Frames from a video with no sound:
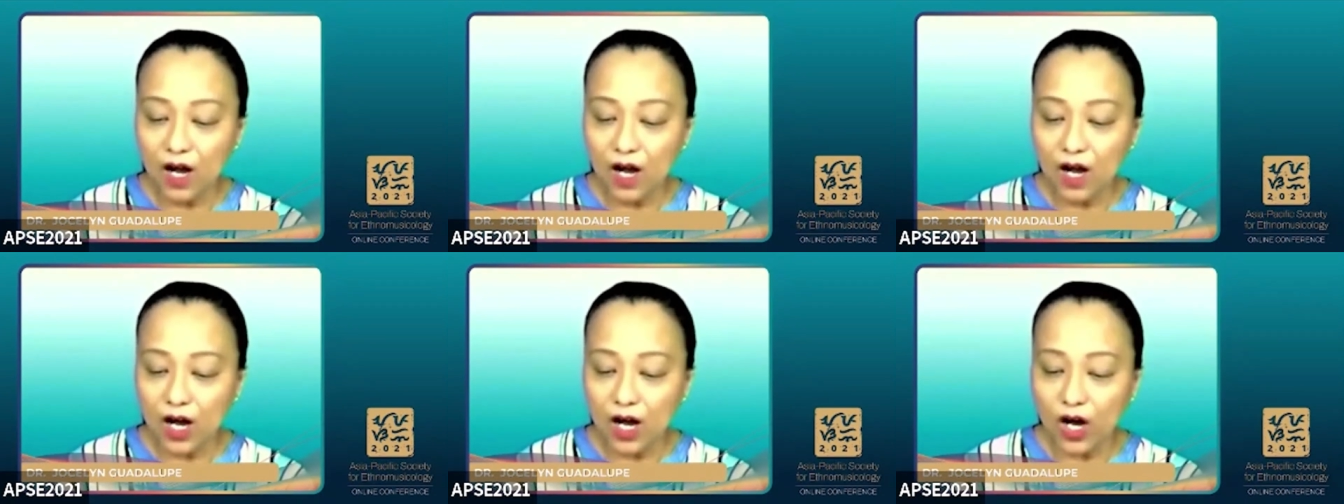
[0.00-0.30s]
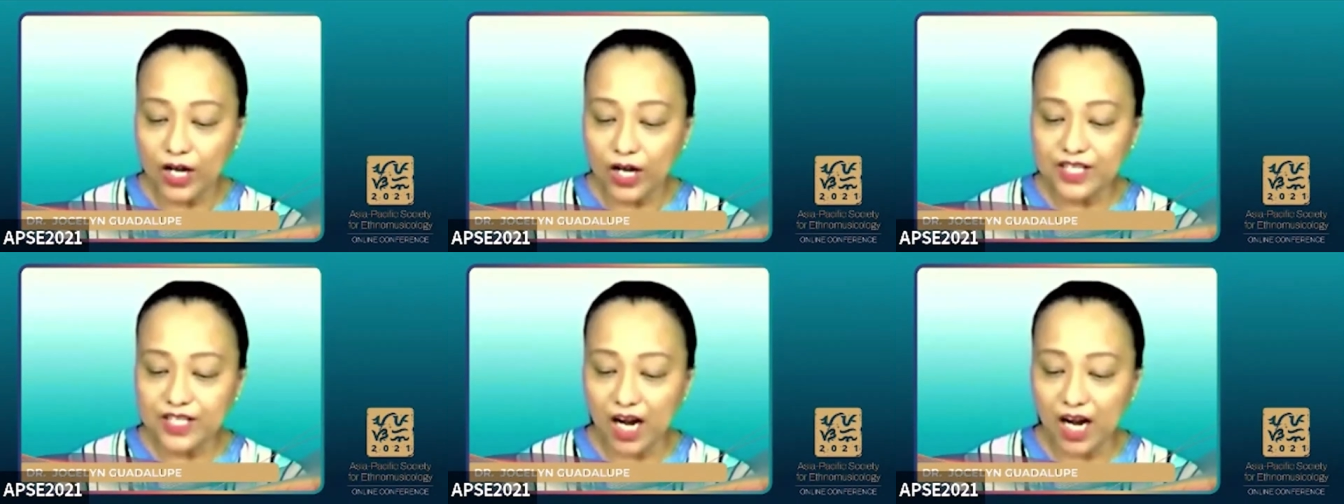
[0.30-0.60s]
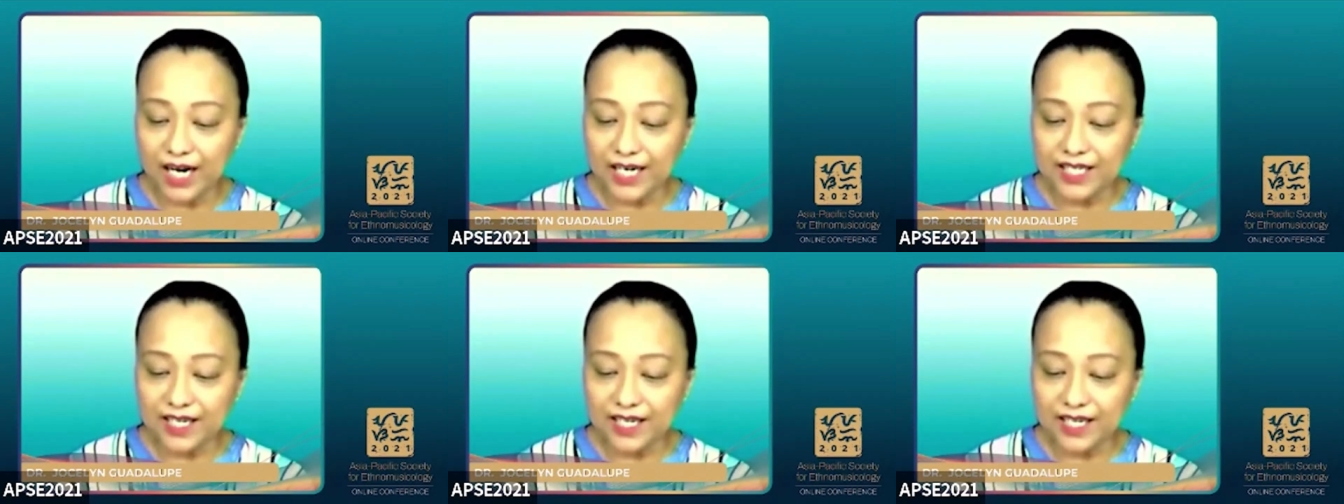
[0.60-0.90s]
on the
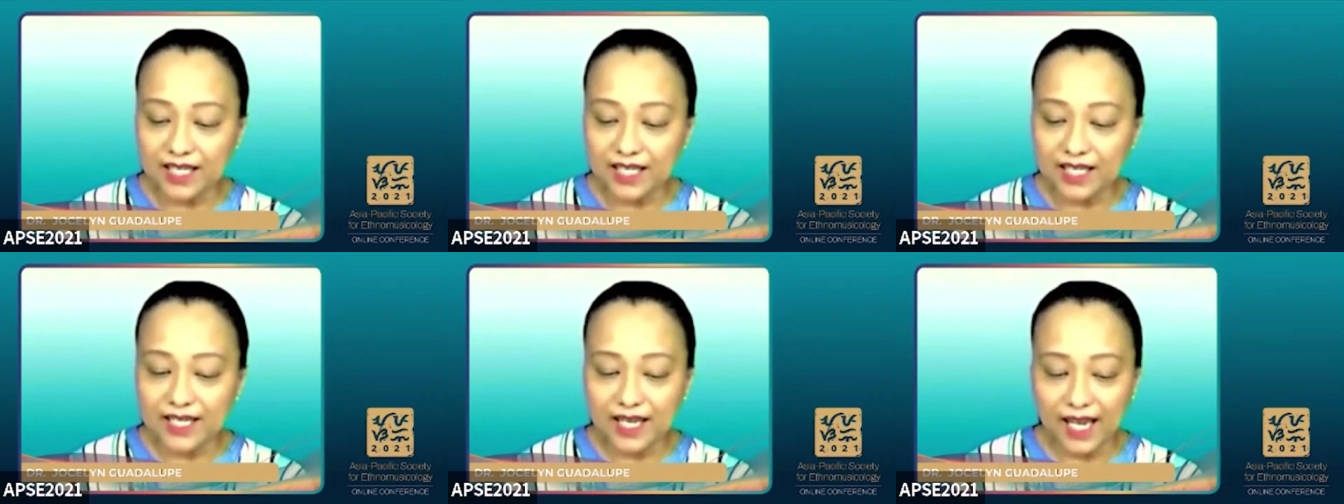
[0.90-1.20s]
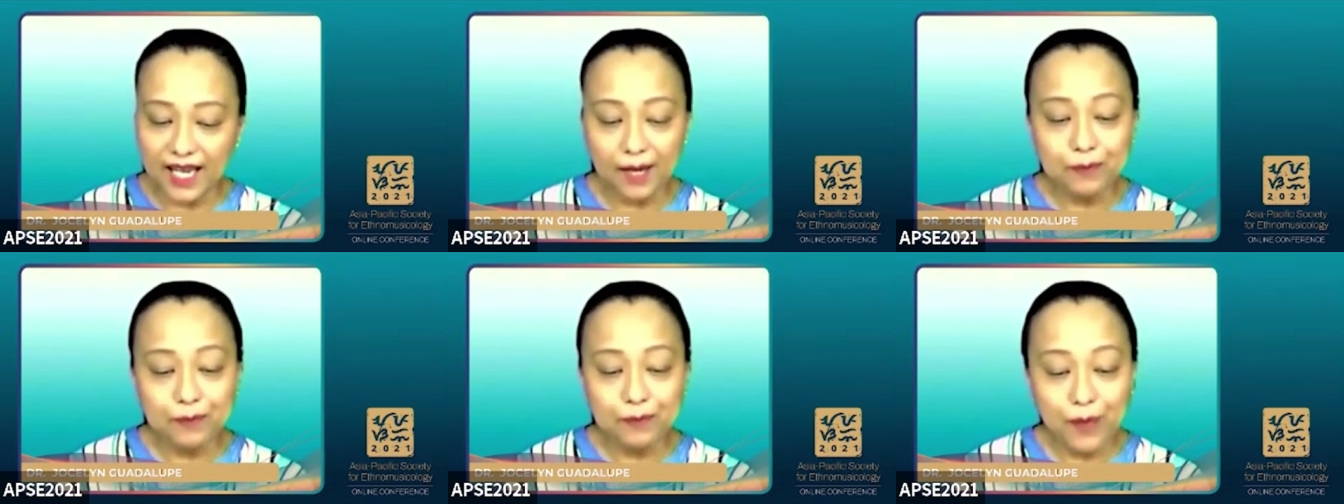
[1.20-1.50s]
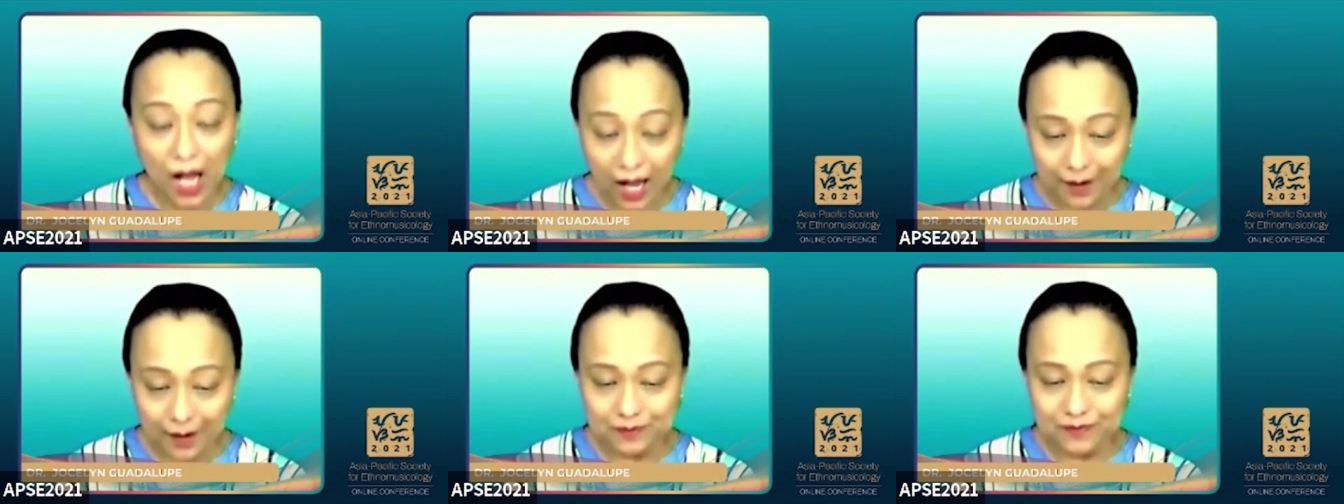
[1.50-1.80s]
article
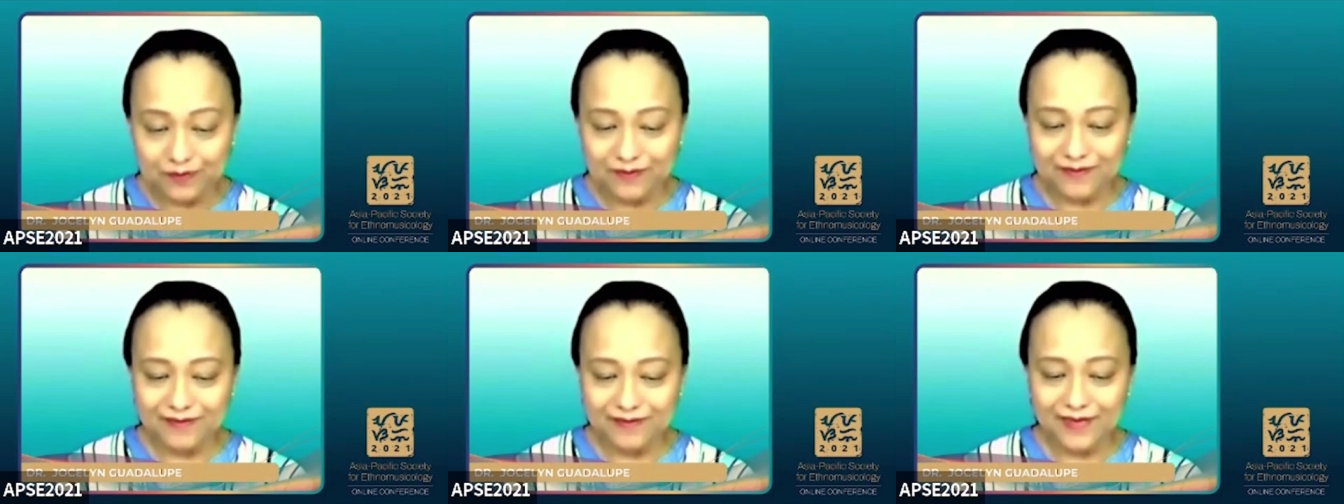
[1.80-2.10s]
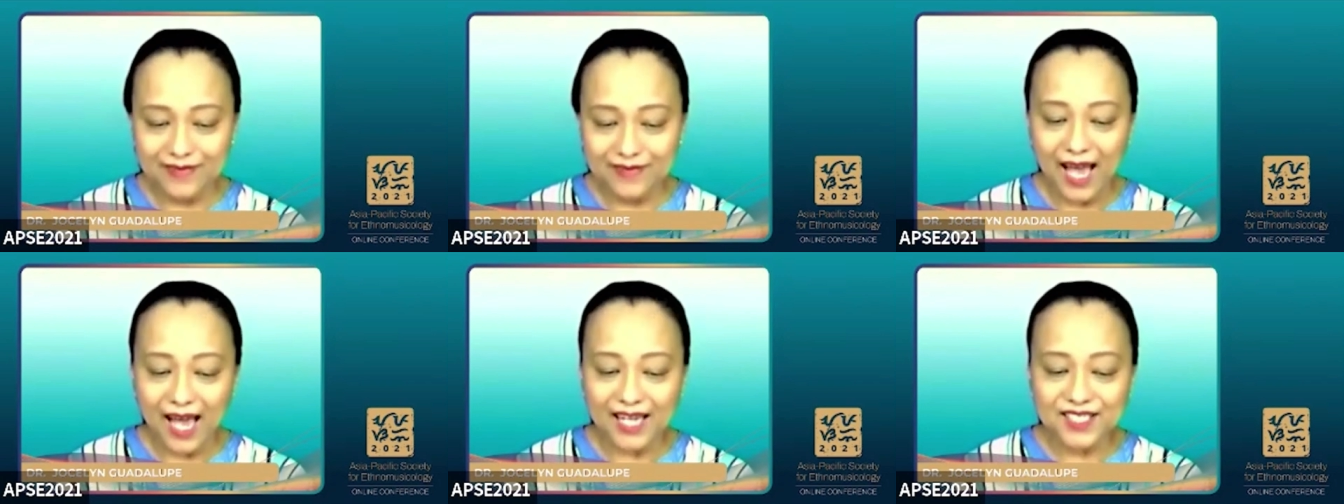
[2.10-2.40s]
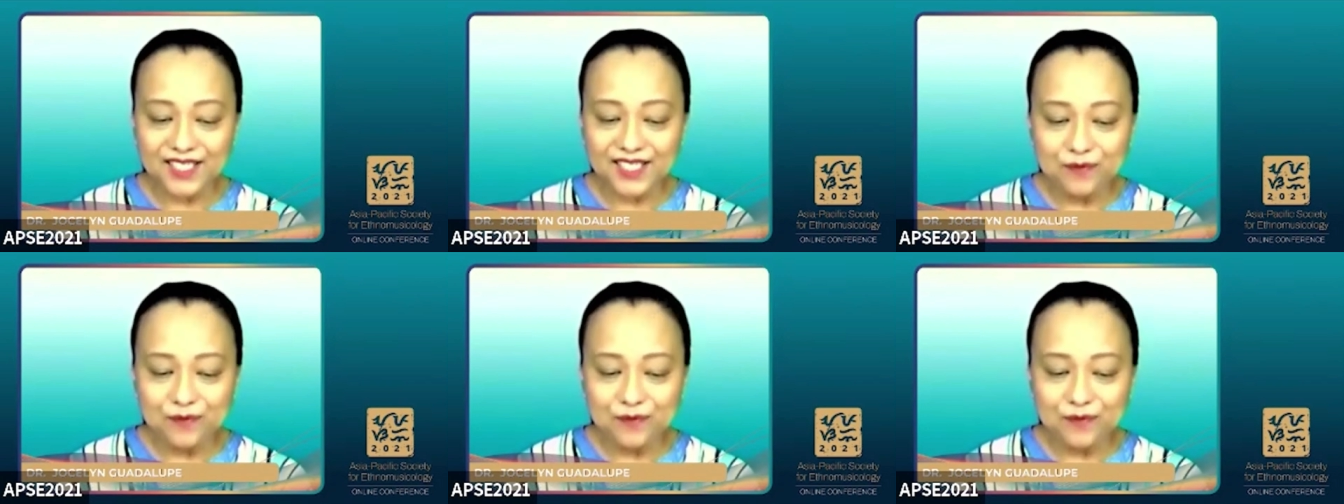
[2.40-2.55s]
K-pop as a